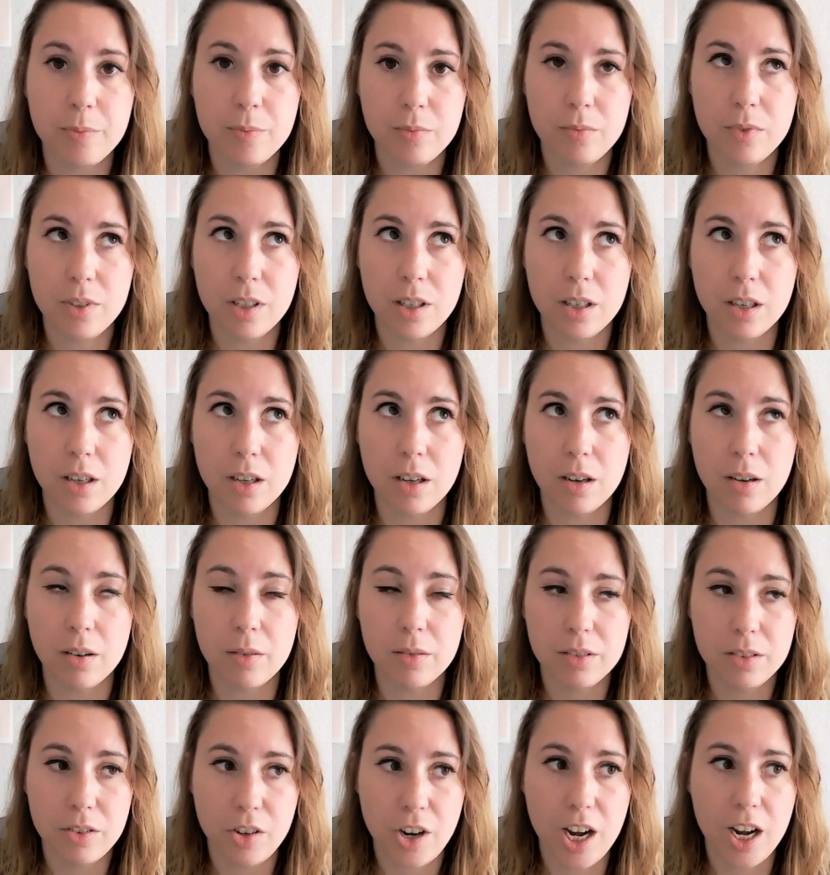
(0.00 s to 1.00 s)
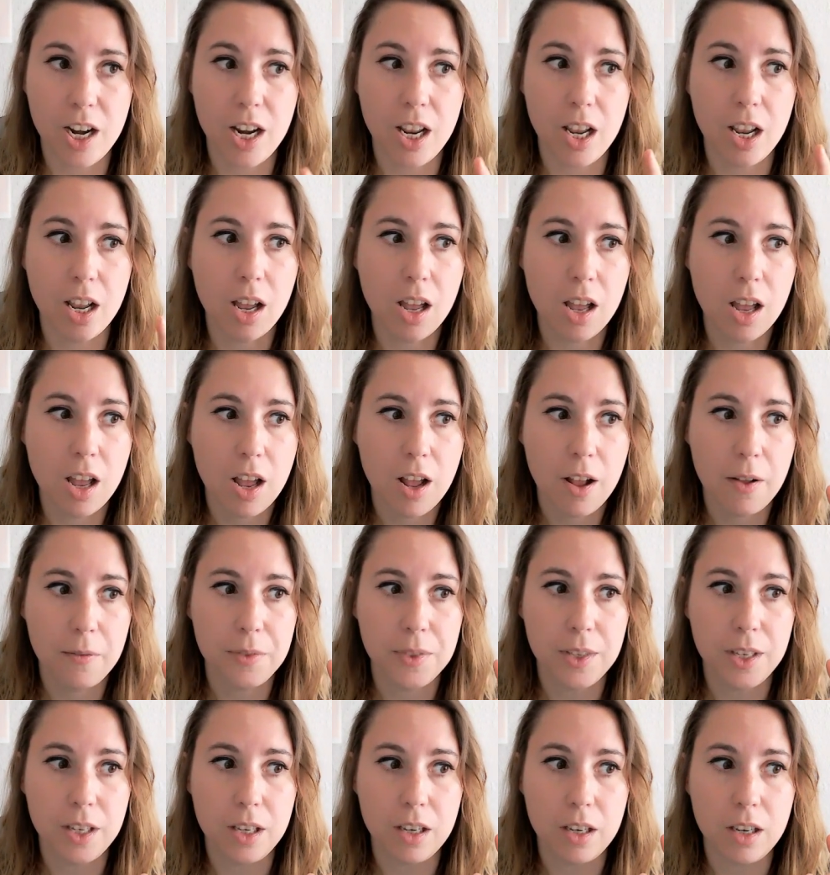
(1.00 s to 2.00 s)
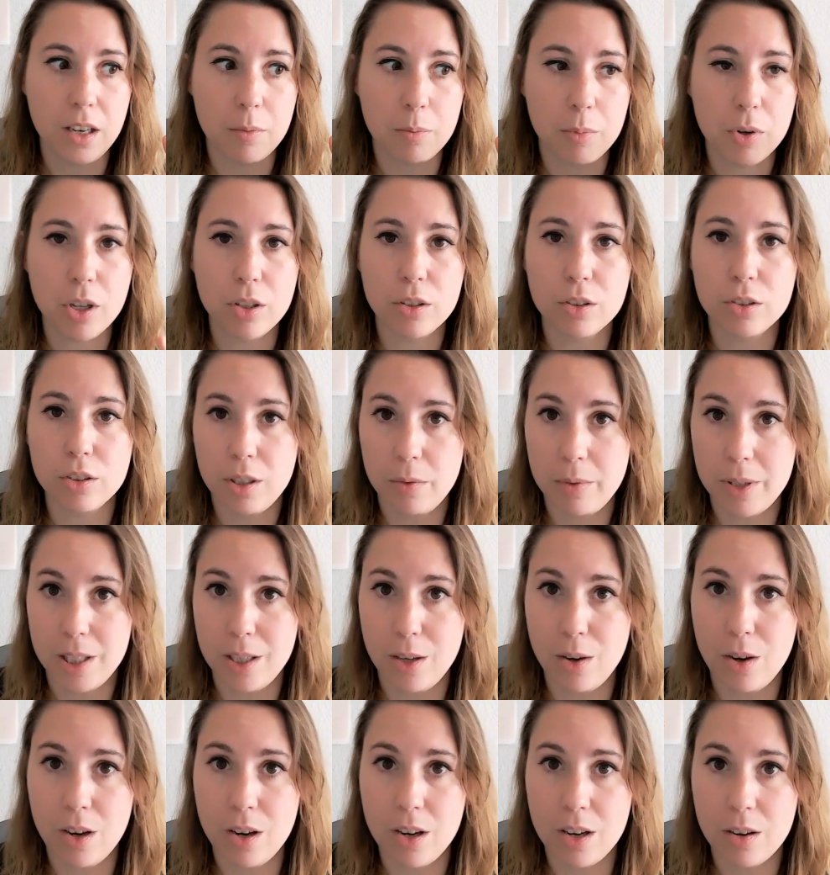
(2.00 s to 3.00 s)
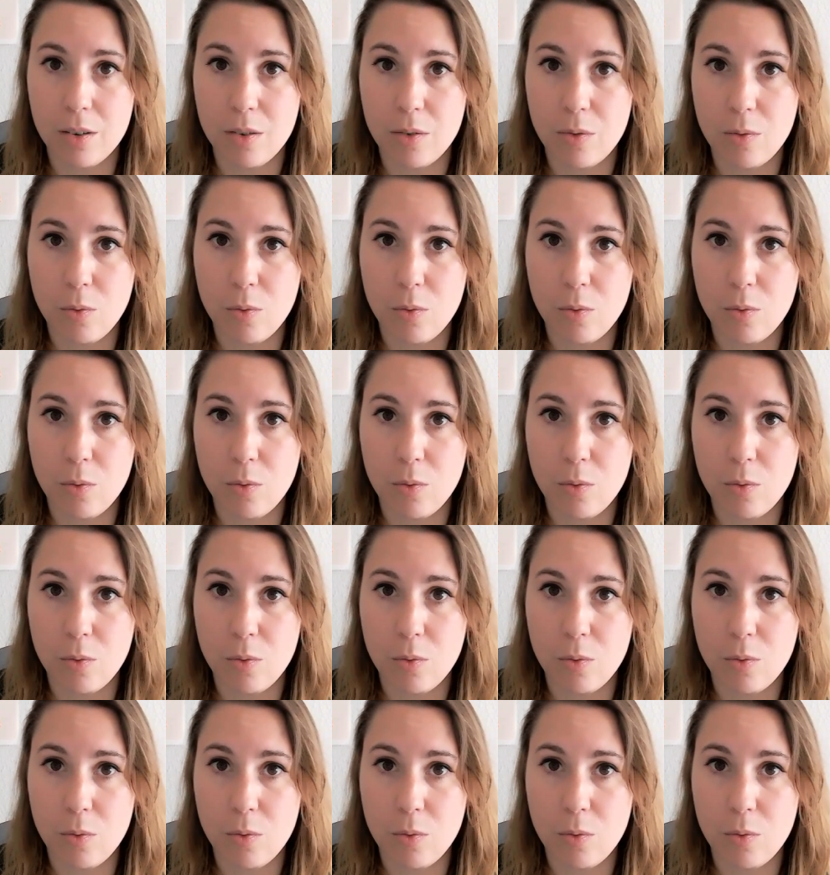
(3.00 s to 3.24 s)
the training, the productivity